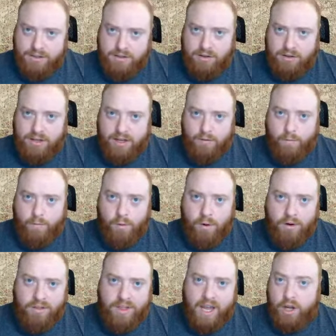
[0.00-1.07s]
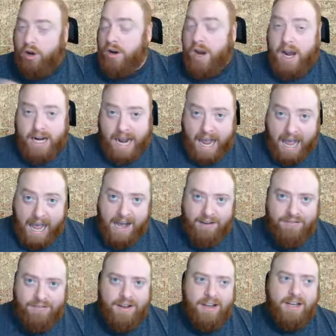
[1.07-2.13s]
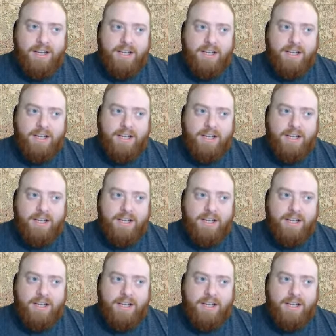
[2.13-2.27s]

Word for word: is looking for that you're not going to have.